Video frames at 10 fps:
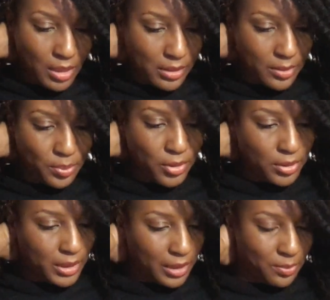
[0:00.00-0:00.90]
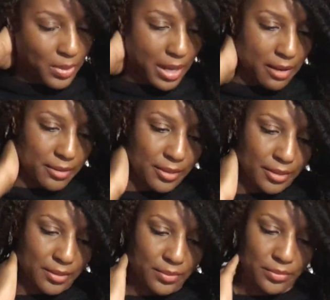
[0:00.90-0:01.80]
It's a protein
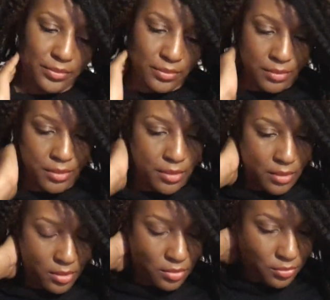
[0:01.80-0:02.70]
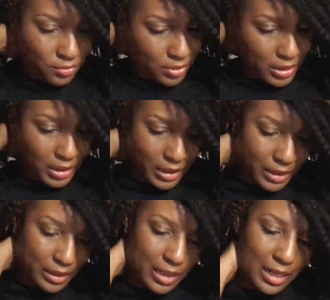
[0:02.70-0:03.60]
powder
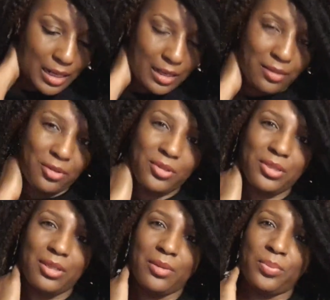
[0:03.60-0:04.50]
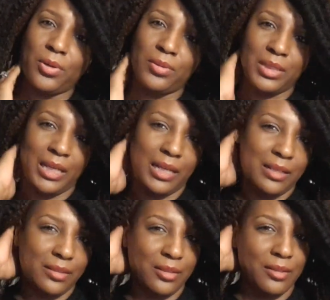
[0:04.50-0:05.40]
drink. And usually the protein
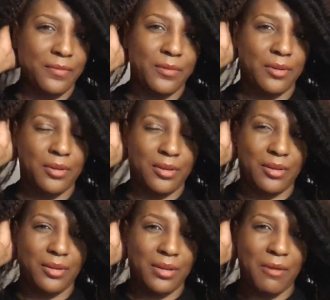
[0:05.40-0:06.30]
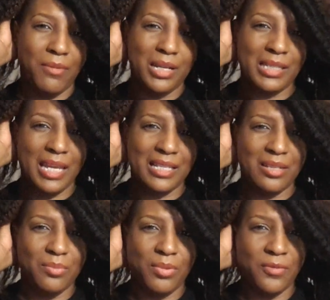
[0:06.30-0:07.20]
is good for I wanna say is
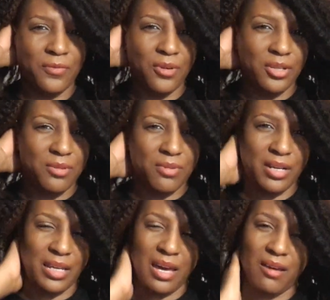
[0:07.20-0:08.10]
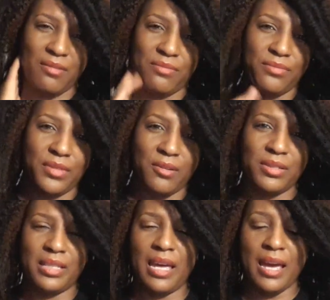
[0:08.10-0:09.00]
it before your workout
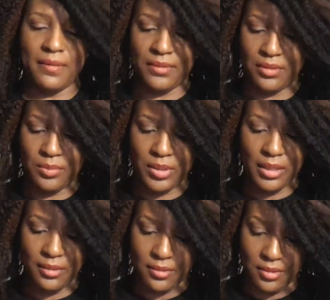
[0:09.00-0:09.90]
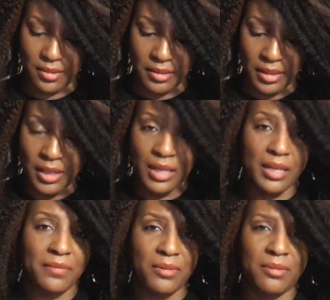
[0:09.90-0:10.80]
or is it after? But either or
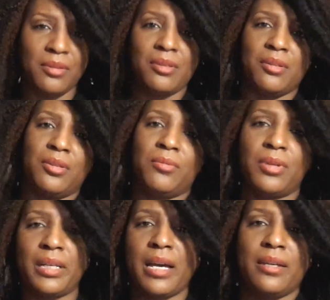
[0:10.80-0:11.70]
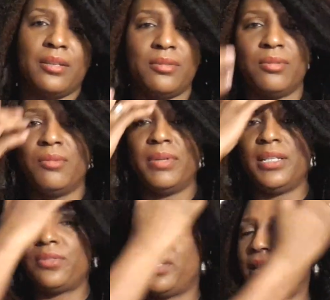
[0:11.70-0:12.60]
if you you know, you work out, you're doing
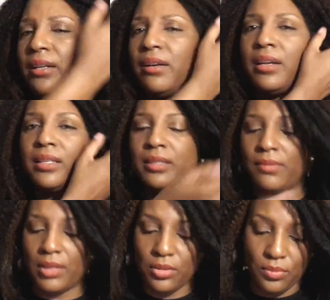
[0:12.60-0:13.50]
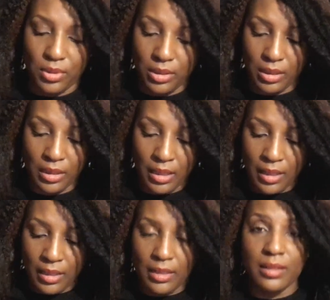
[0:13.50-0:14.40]
weight training and all that stuff, that's really
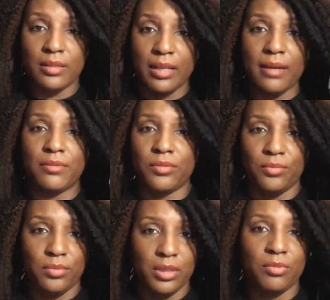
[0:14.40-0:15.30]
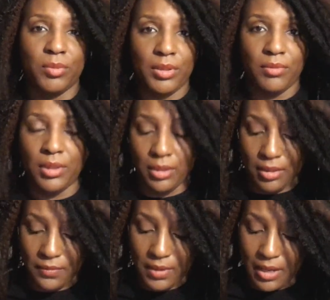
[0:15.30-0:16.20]
that that was this would be really
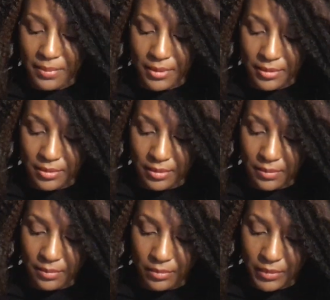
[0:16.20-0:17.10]
good for that person.